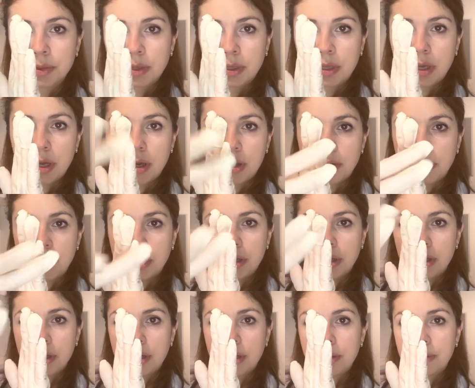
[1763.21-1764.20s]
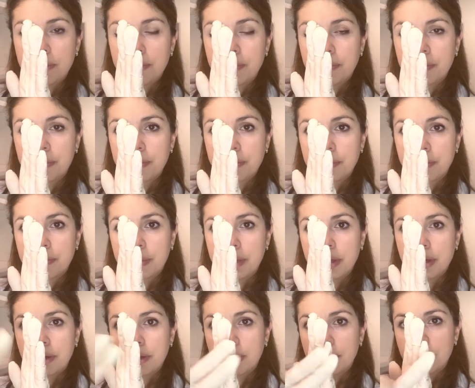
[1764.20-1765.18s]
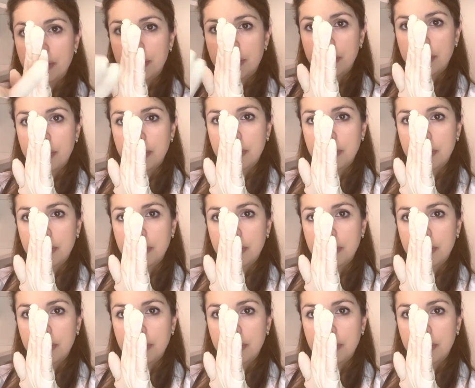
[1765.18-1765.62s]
Now good. Now good.